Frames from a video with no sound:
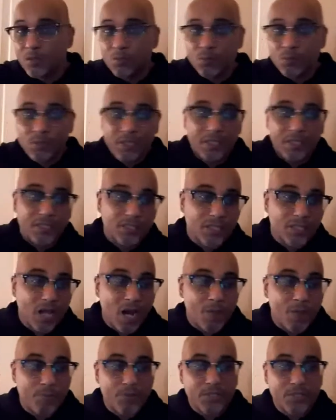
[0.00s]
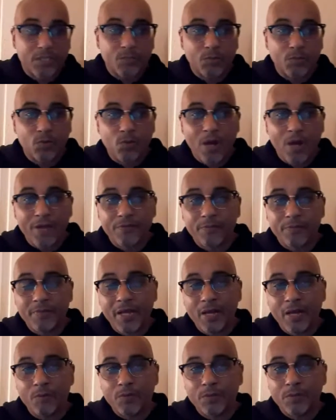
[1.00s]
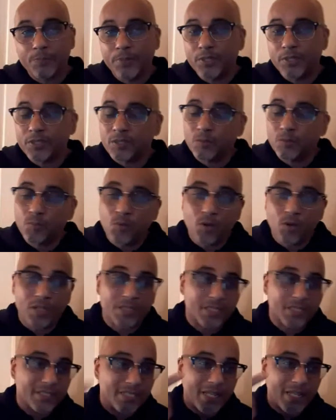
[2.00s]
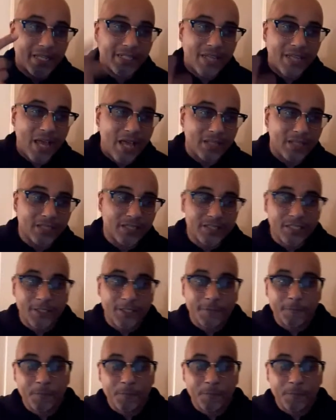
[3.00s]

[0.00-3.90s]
We need to start pushing them away from that. We're pushing them more into technology,